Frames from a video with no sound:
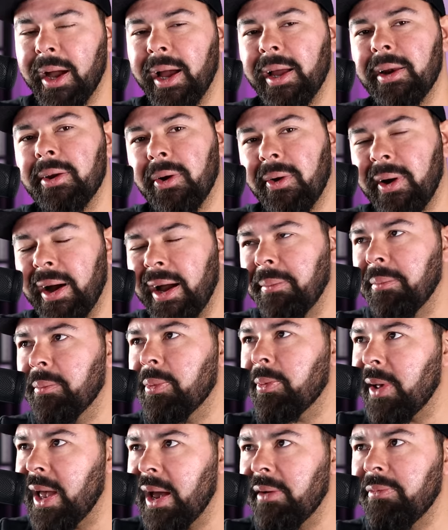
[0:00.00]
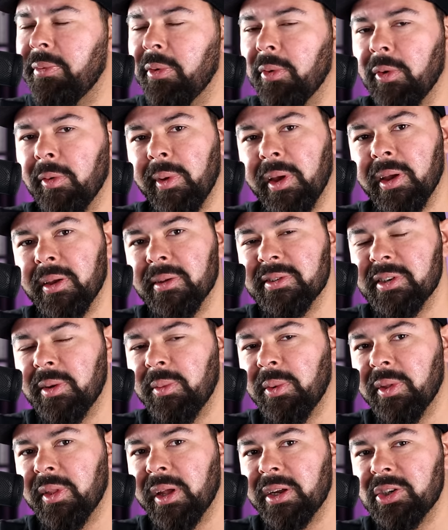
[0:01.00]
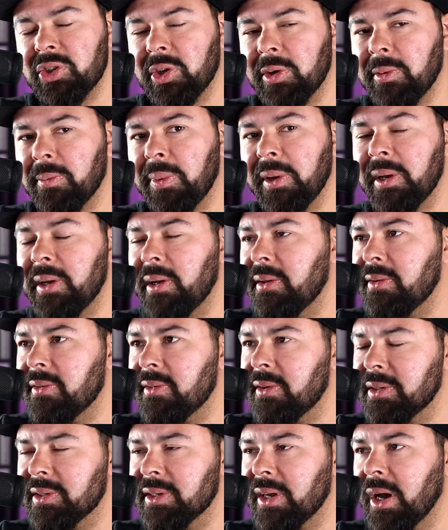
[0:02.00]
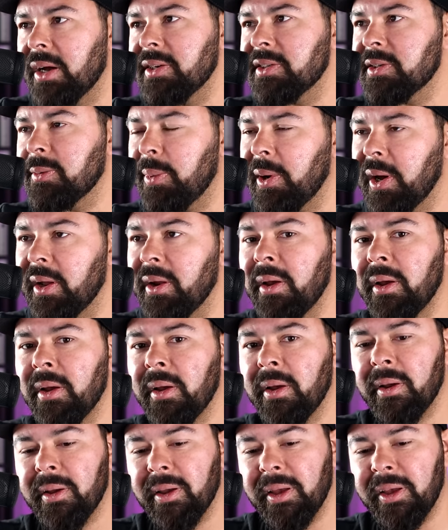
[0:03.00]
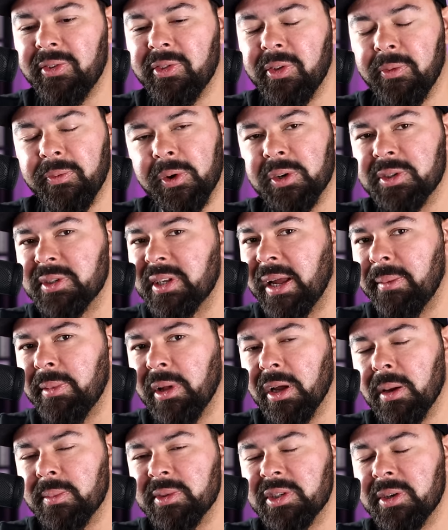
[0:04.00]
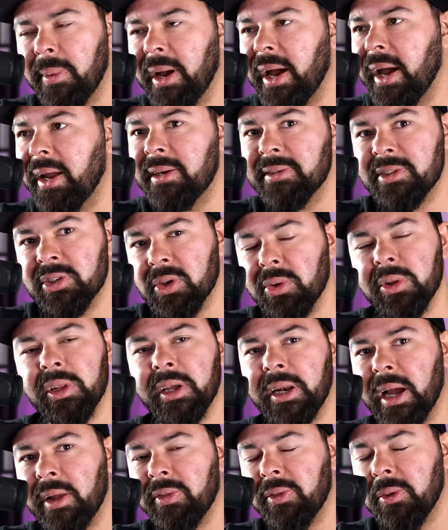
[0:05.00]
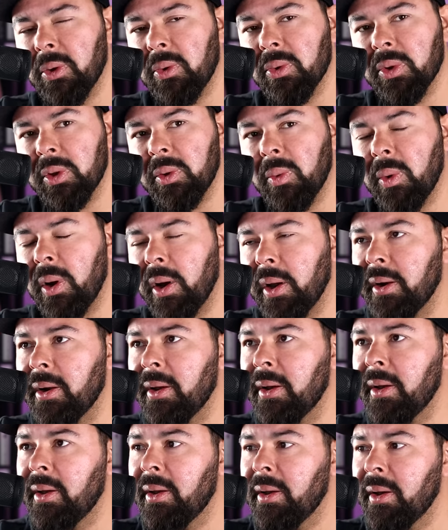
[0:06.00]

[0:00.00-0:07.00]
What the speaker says: I know, I'm platforming someone that shouldn't be discussed, but he's the first name that comes to mind. He's certainly not the only one.